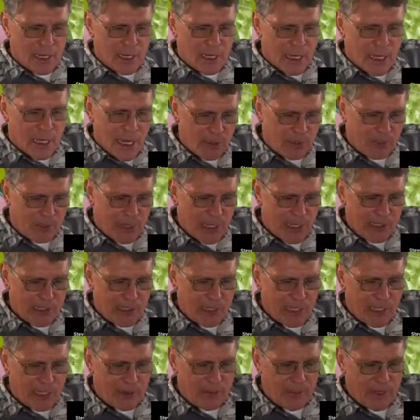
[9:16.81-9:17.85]
I'm
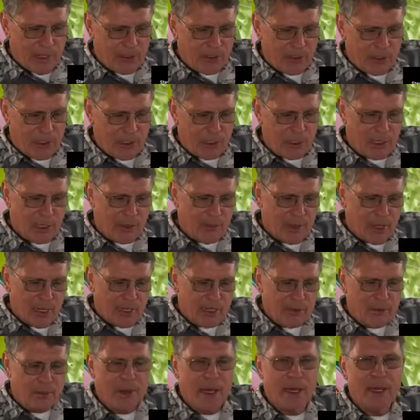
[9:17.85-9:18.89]
surprised that he mentioned
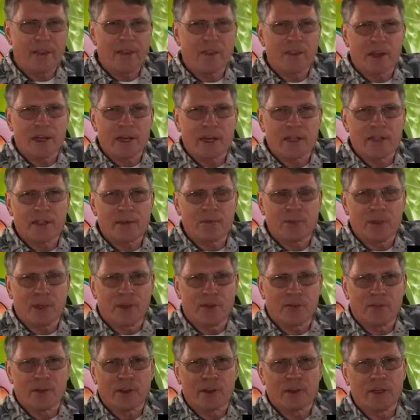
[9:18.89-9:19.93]
about the python and the
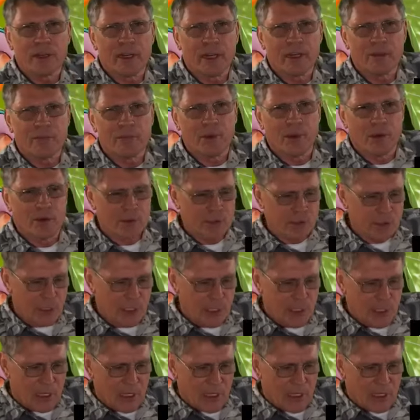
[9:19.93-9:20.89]
pelvic leg bones.